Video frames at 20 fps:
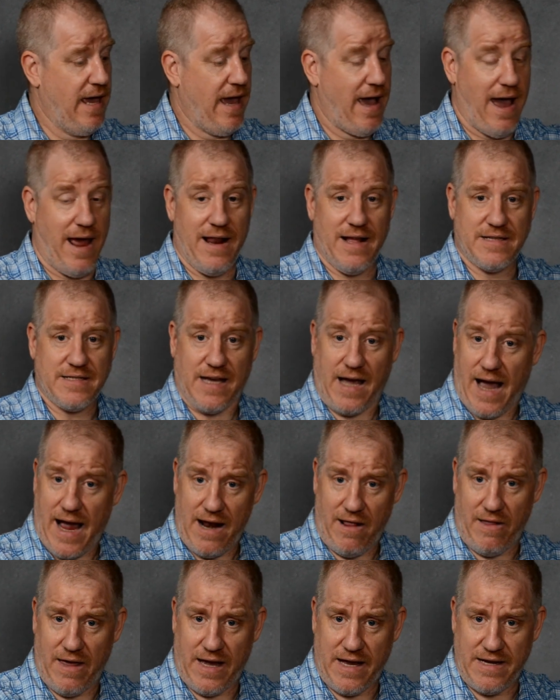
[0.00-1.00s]
and it's kind
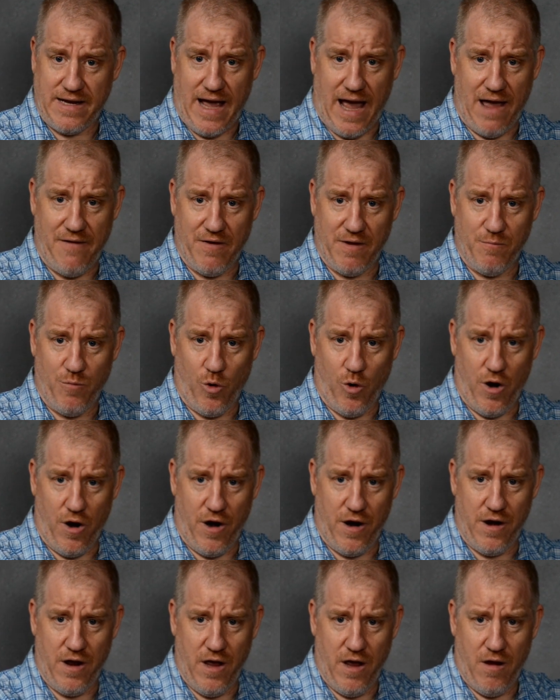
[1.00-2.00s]
of like a diving
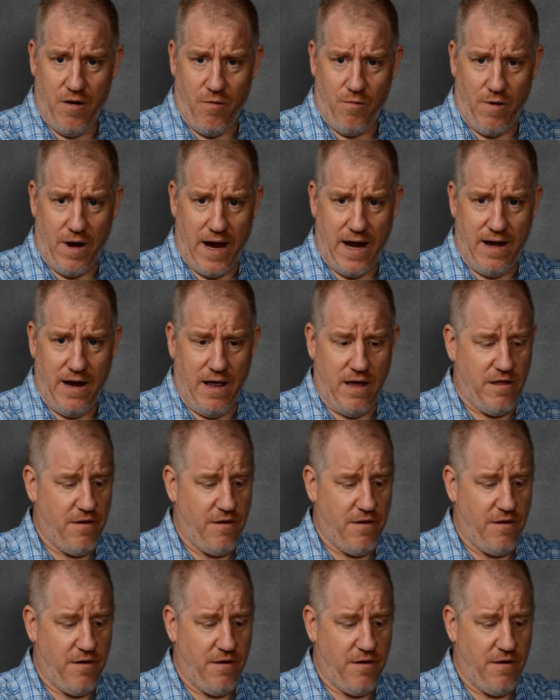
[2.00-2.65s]
board, right?